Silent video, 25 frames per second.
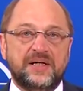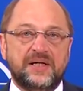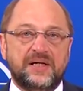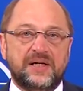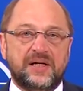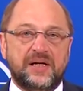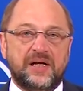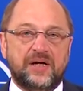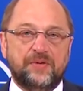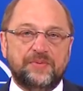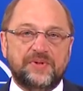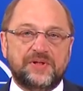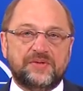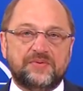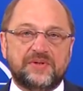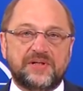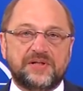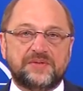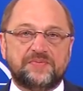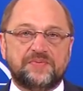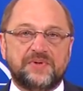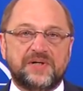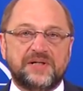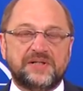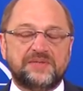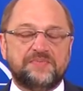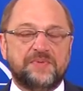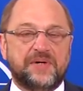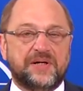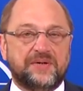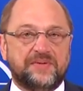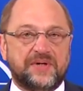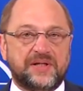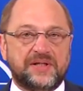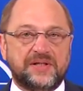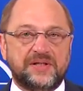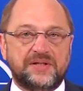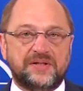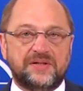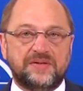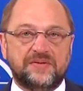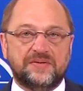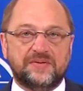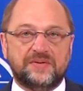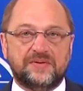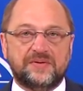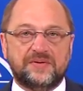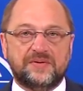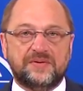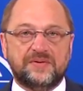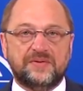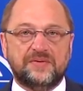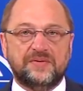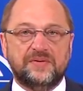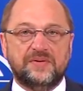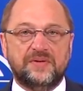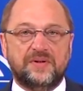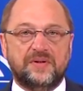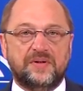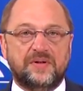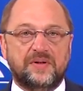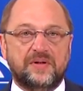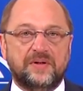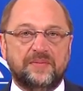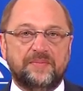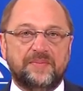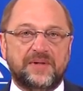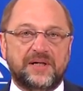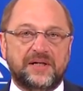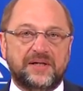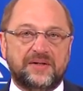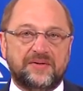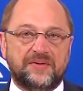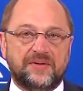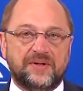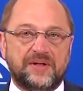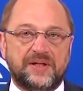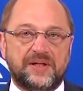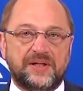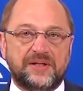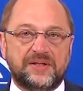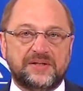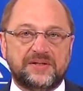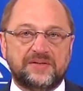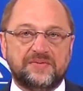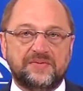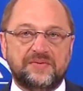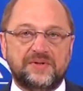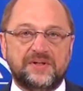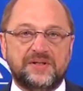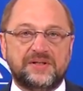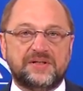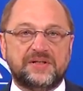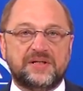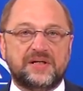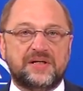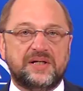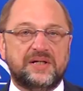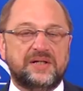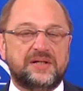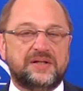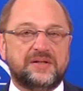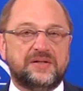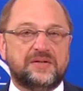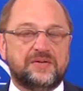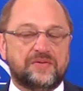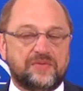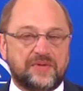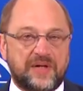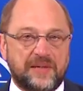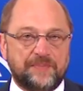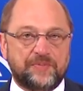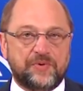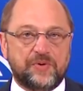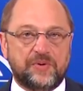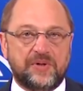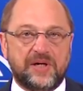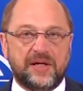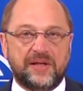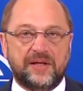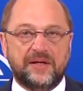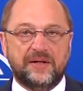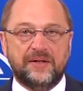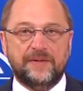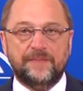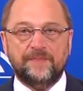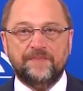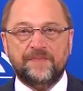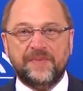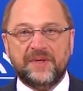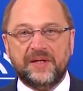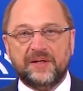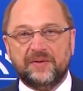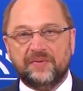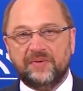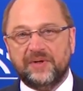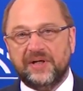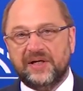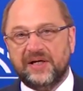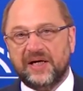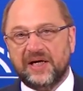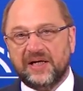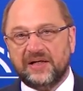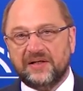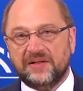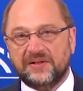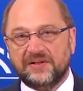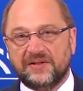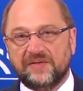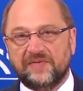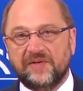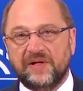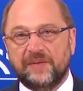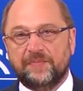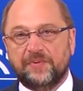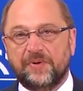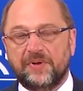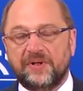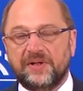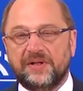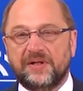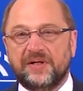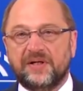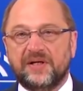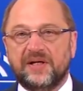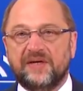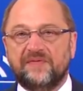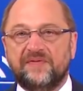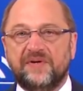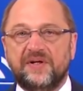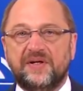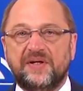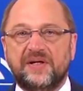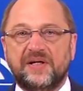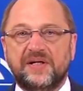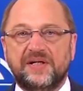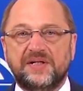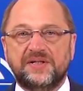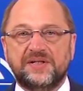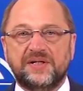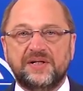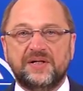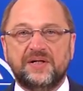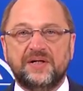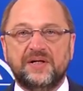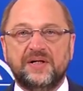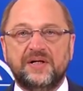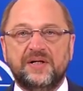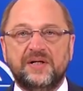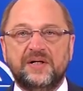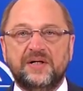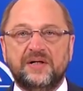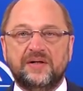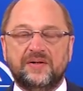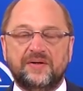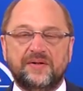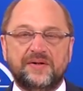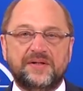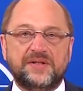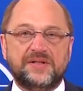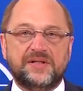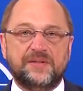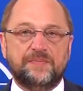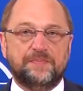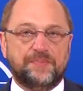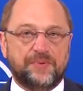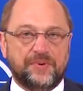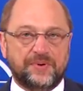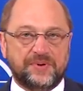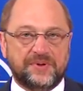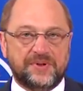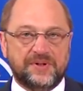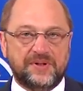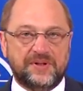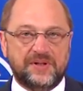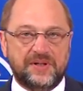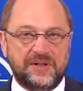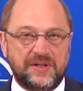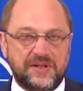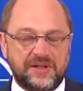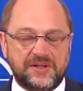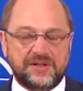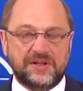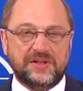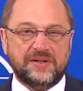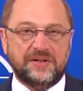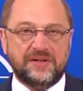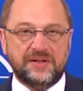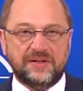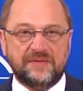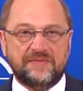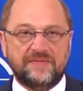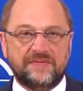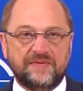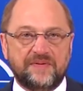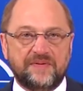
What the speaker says: Allow me to express my gratitude to all my colleagues who decided to come together, regardless of their political affiliation, on this important initiative.